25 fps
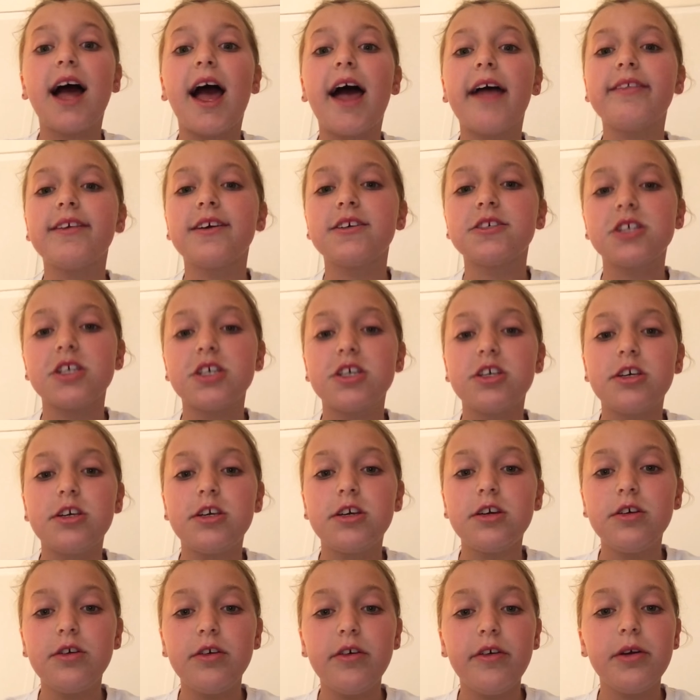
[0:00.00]
and there's a
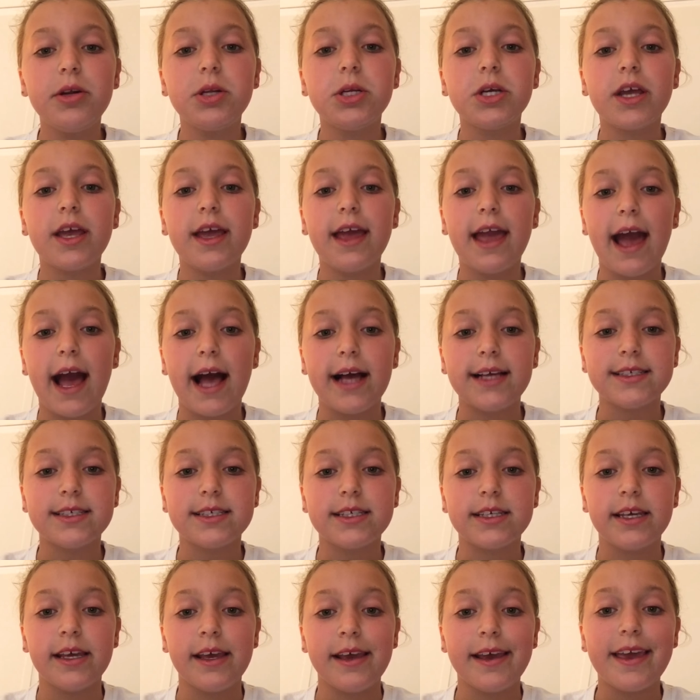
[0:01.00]
huge
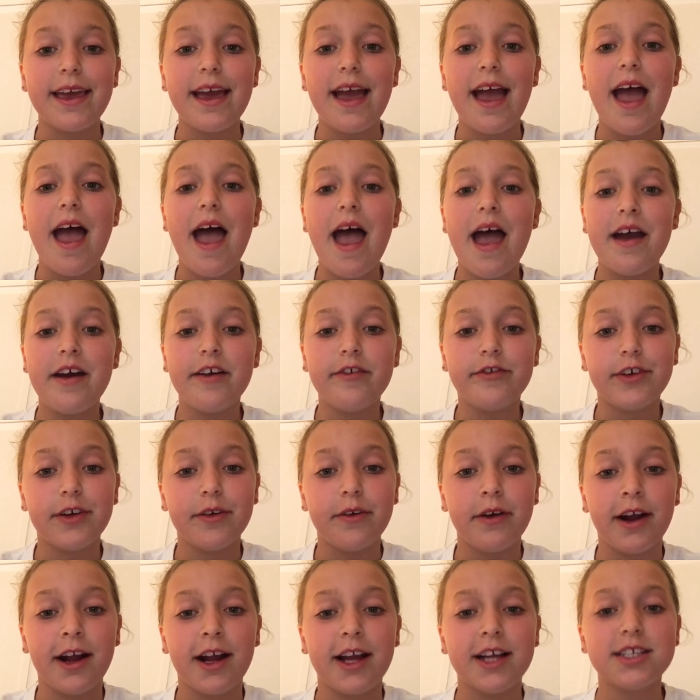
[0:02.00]
gas leak
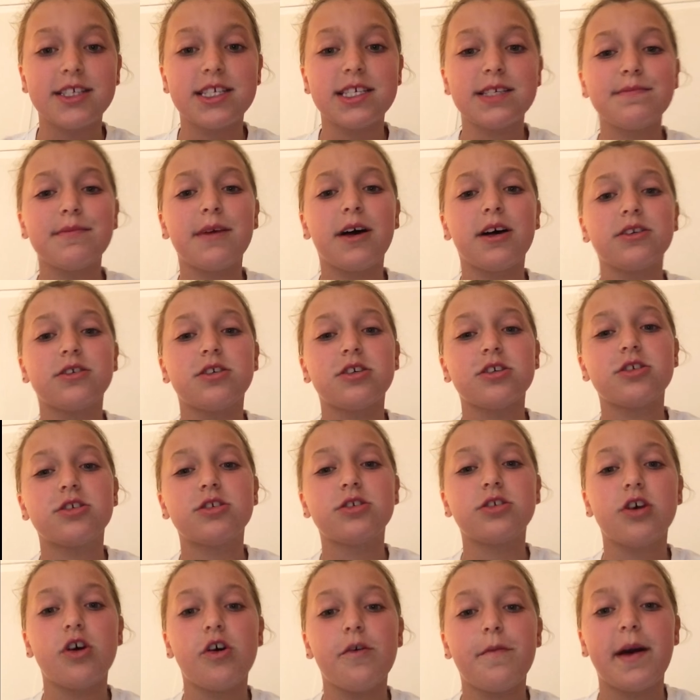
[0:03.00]
everywhere. It smells
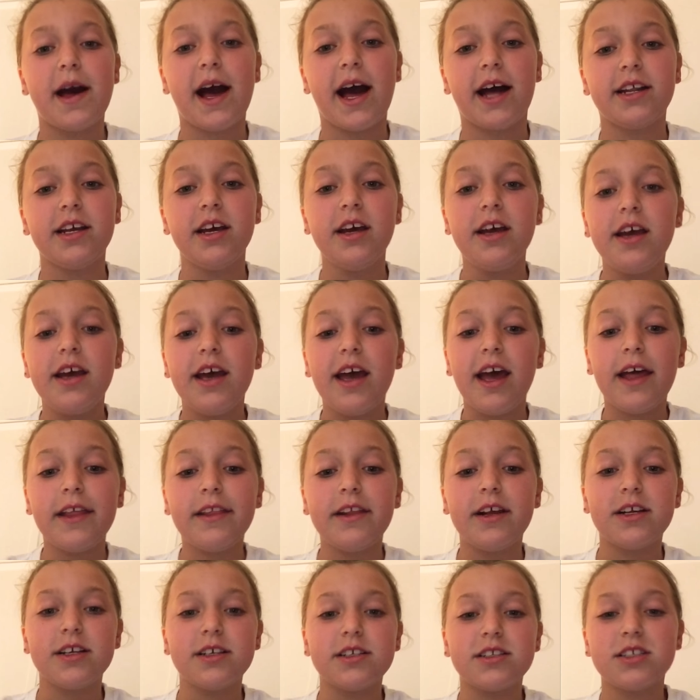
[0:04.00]
so bad
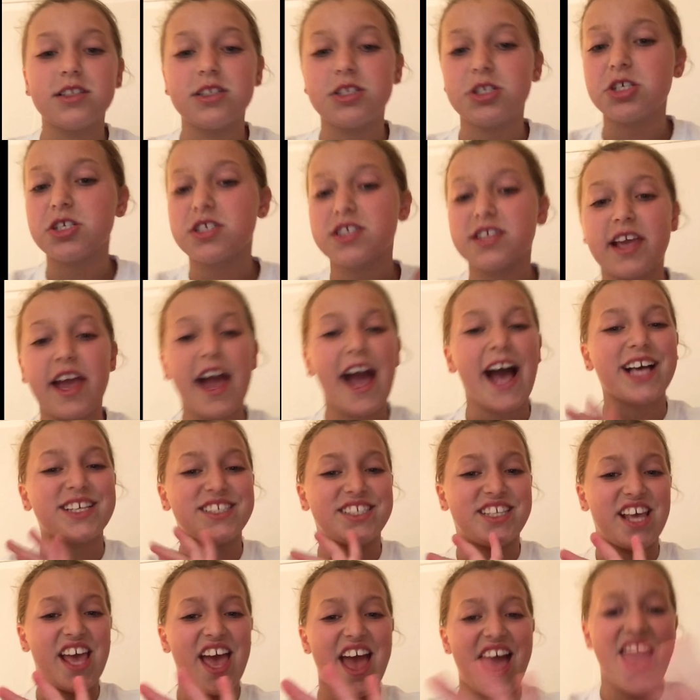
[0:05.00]
and there's just
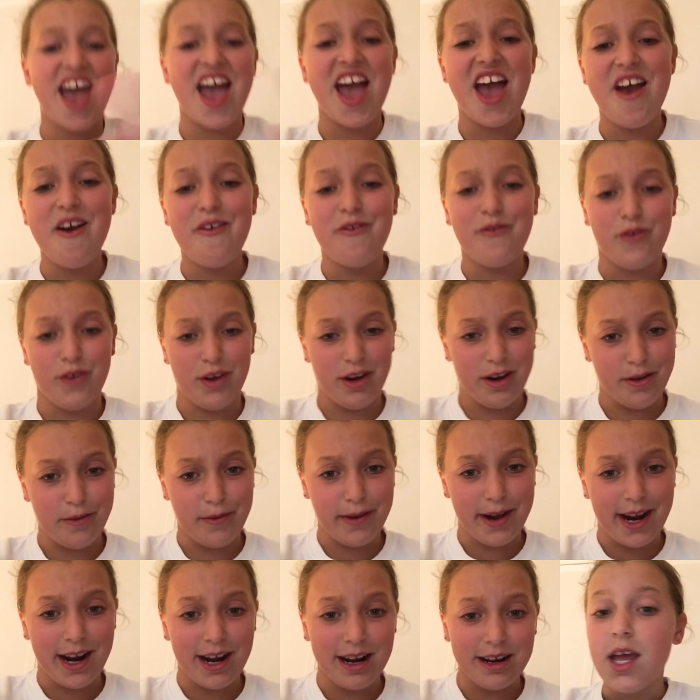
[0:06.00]
gas
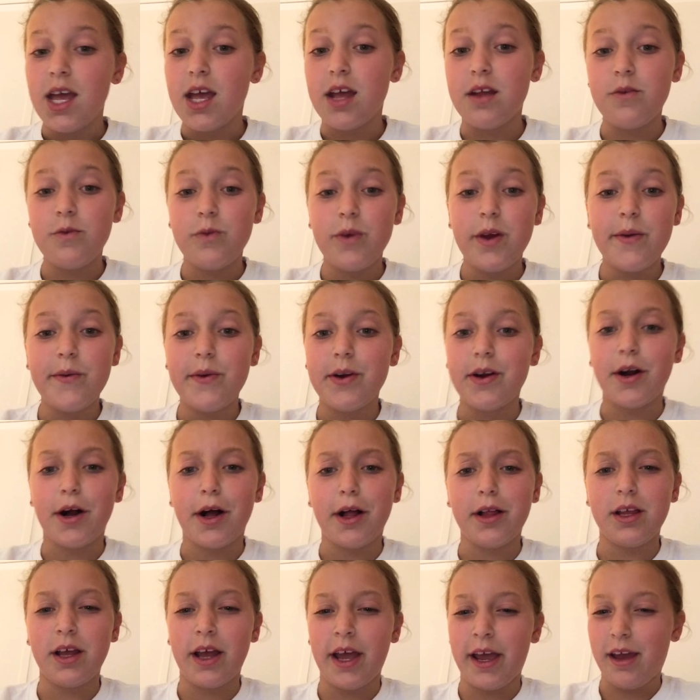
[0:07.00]
everywhere. And we were
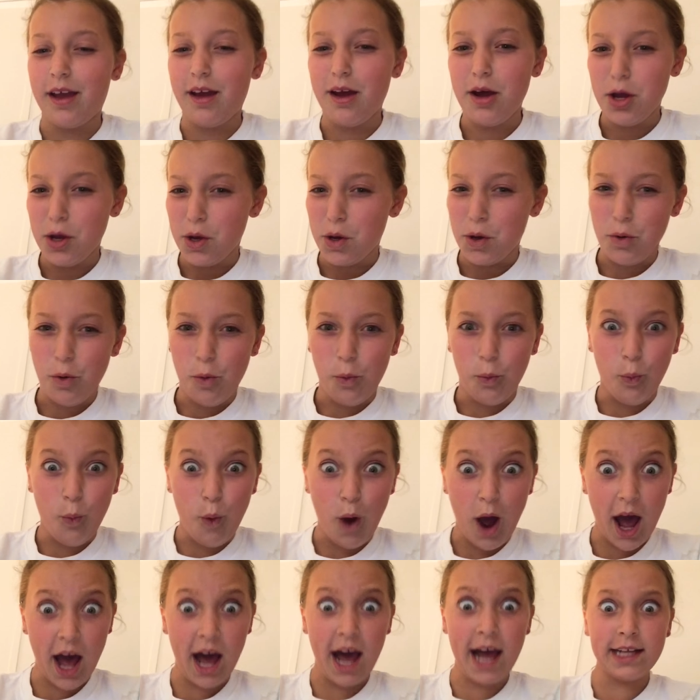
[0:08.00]
all like,
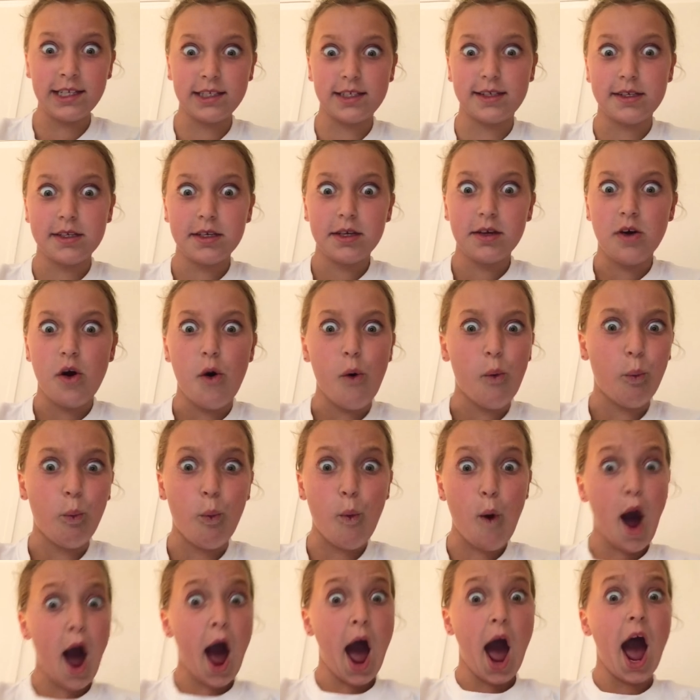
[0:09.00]
what?
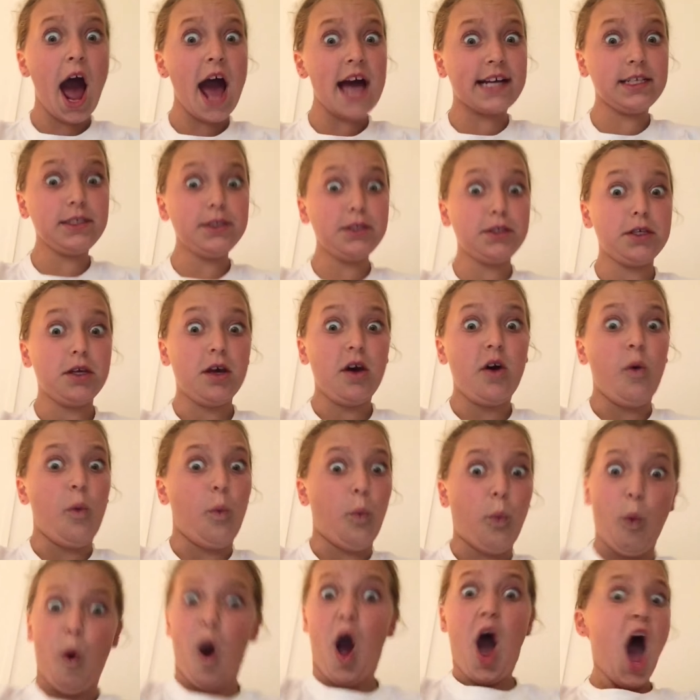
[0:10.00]
What?
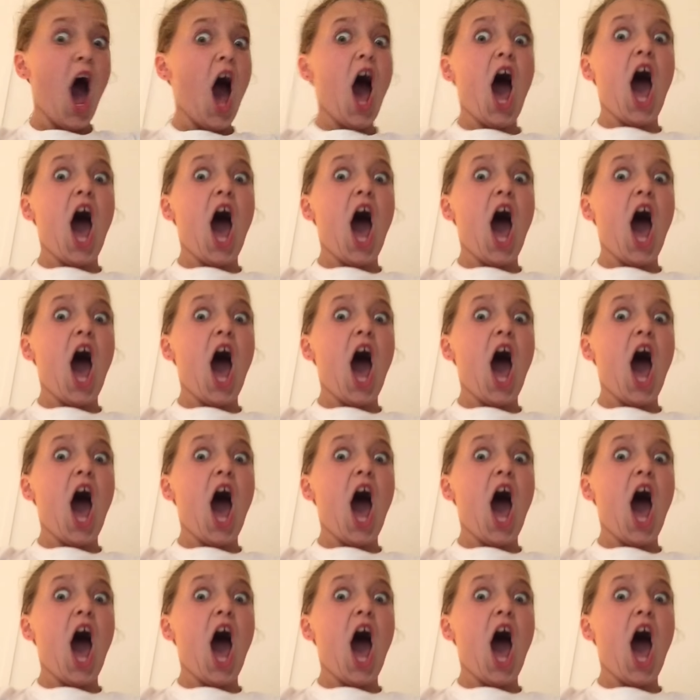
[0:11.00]
What?